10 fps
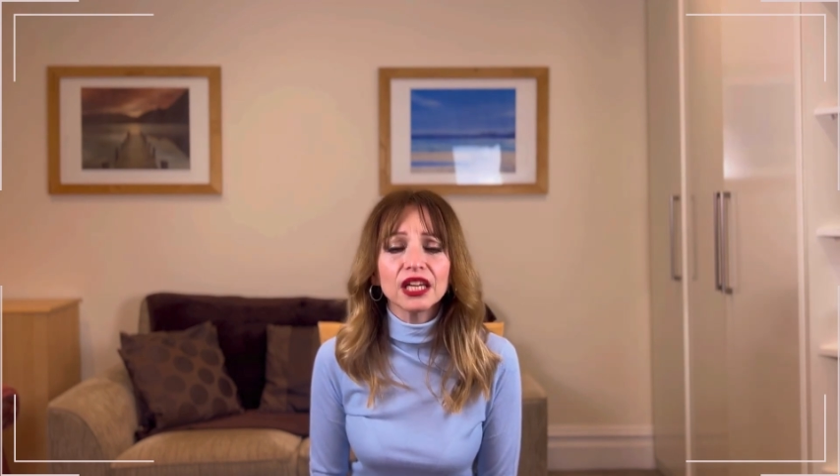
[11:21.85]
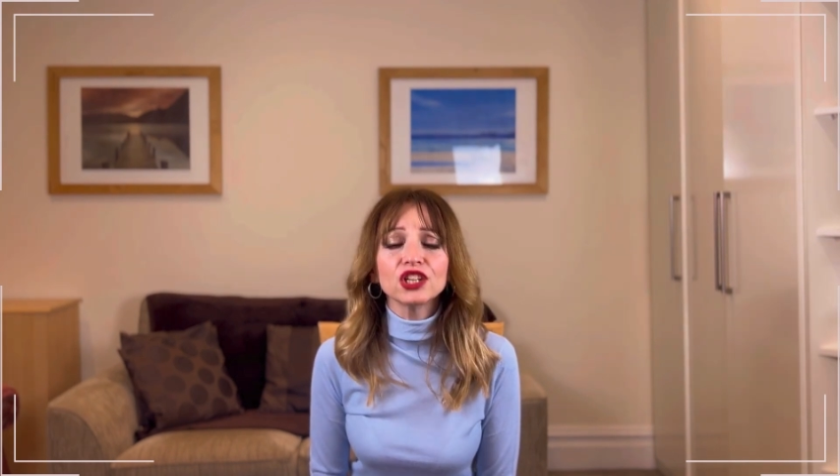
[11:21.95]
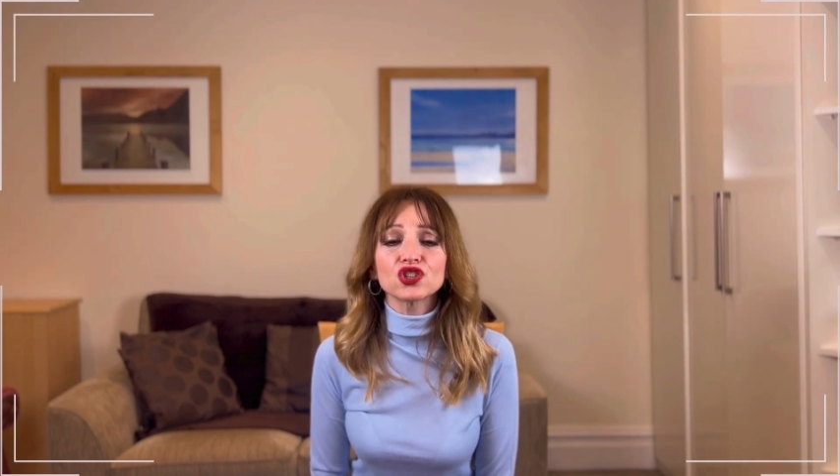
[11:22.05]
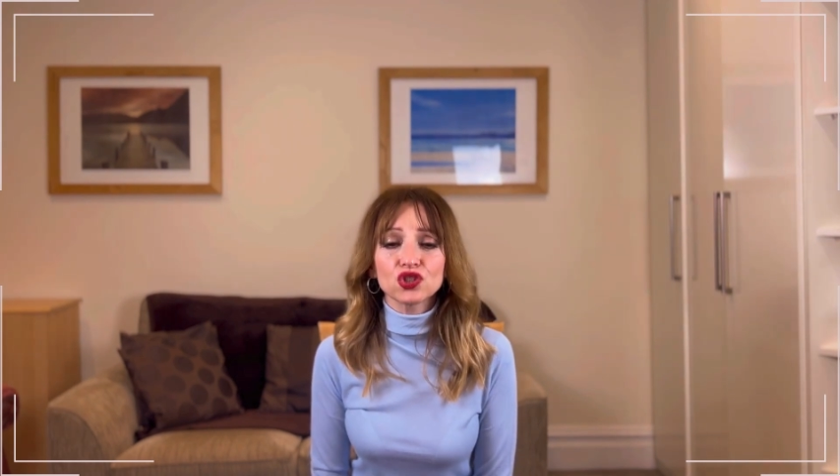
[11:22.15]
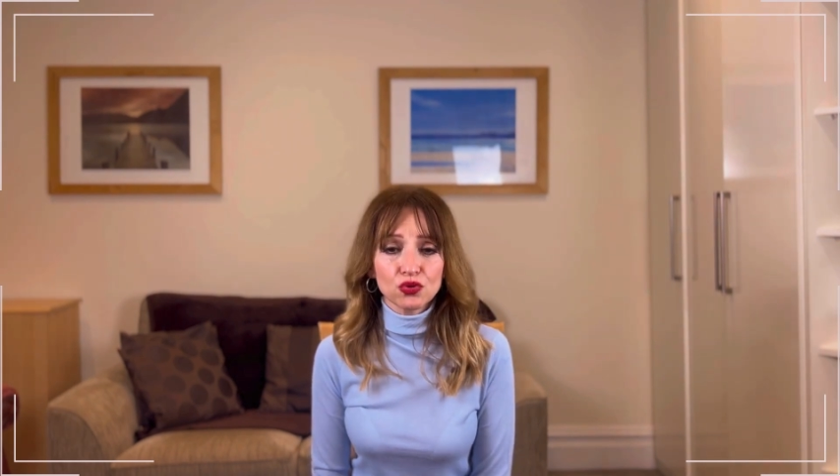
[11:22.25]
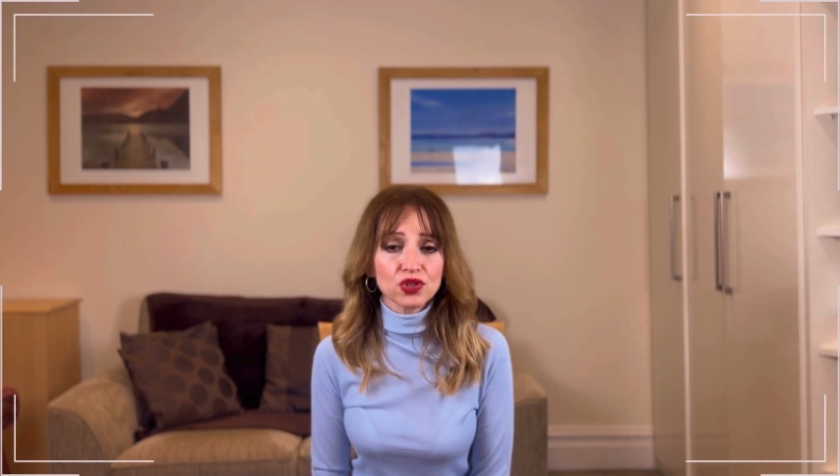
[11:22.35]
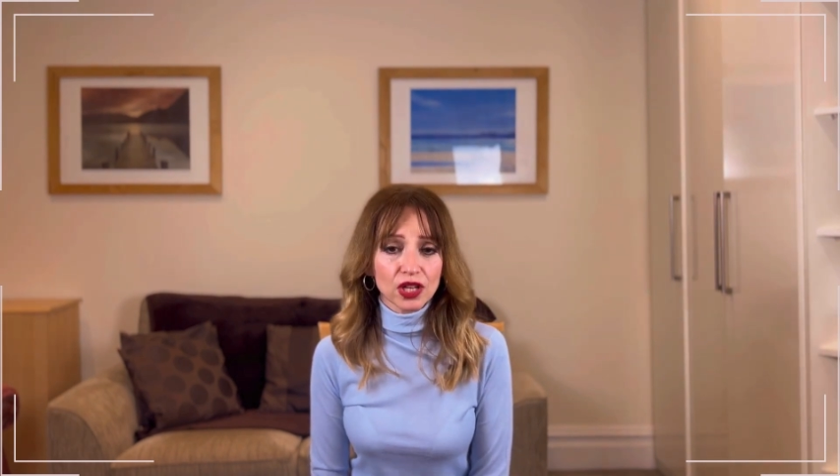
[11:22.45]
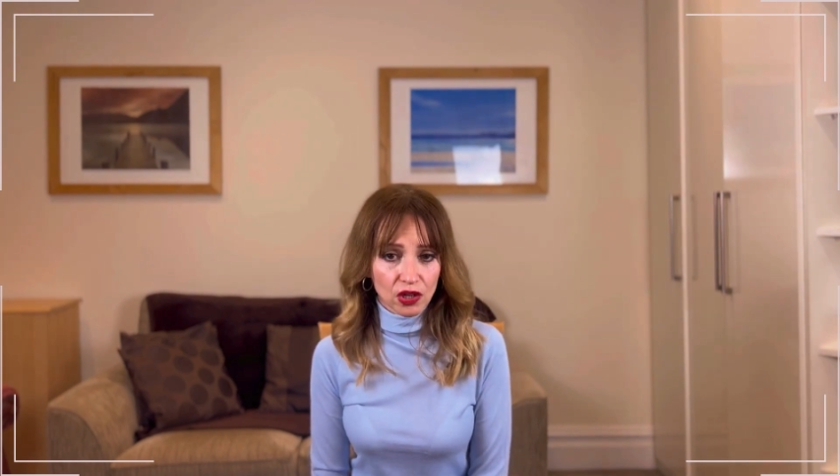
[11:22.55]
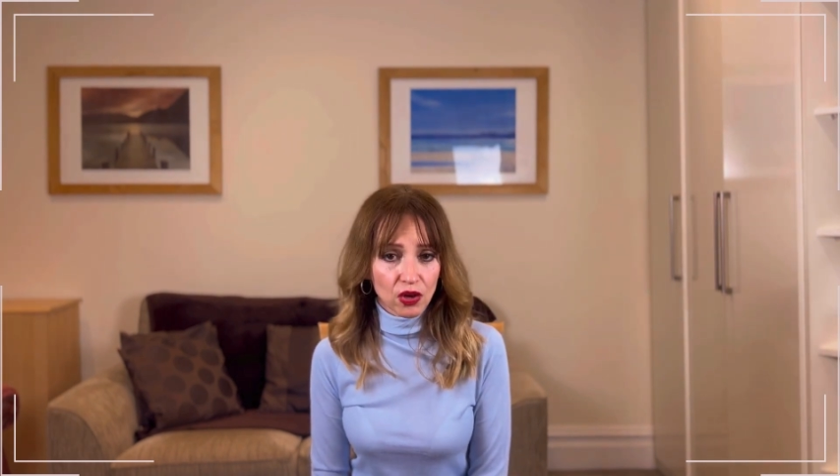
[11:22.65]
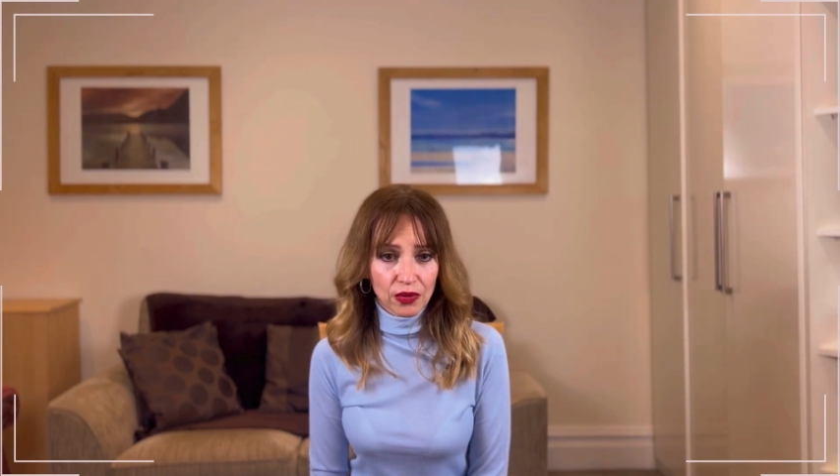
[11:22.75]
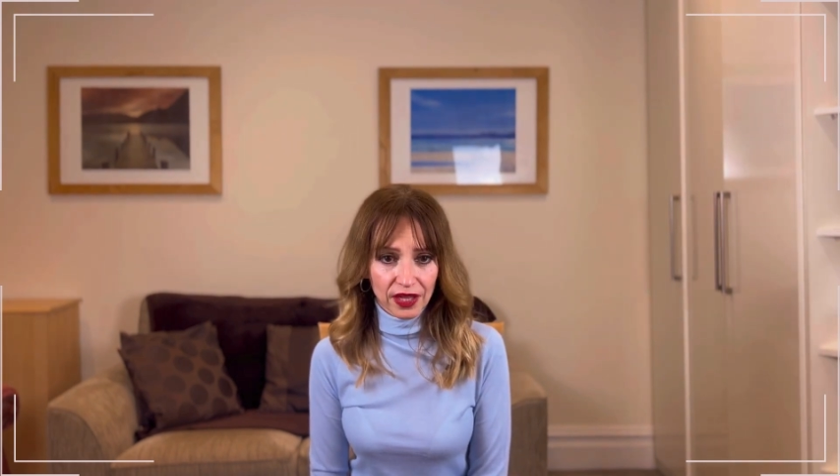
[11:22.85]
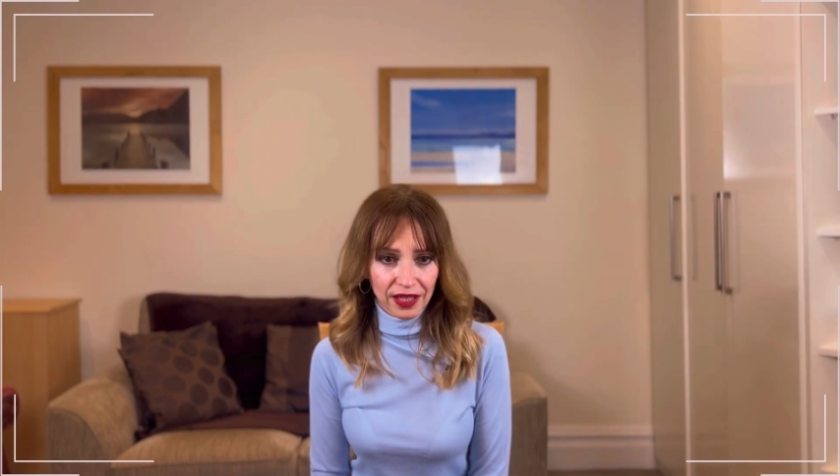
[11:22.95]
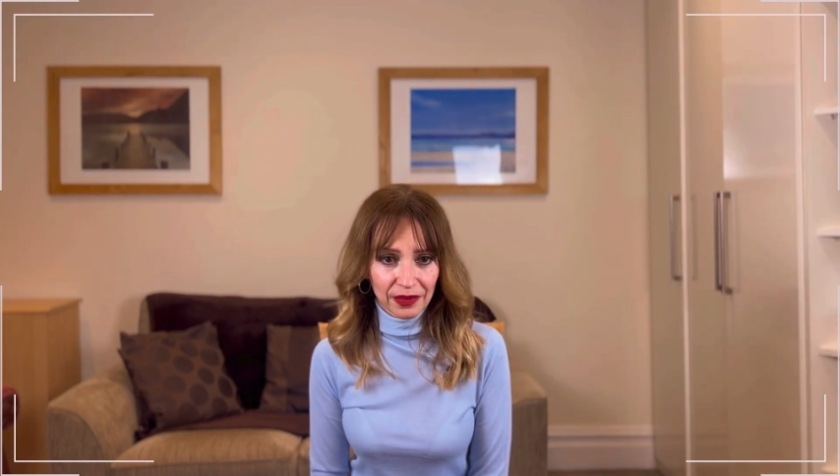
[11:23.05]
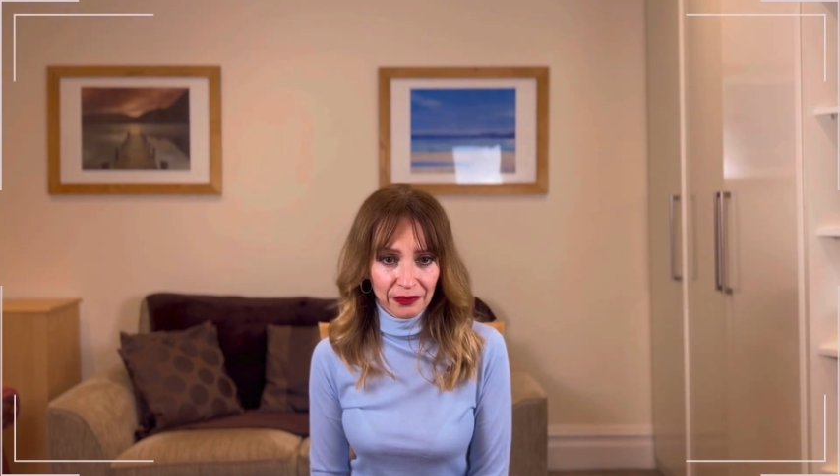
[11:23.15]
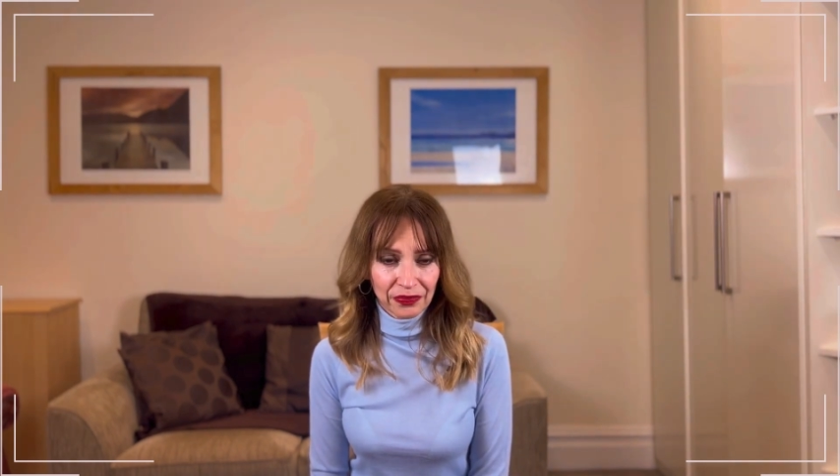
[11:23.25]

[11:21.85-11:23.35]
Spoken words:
in choosing clothing.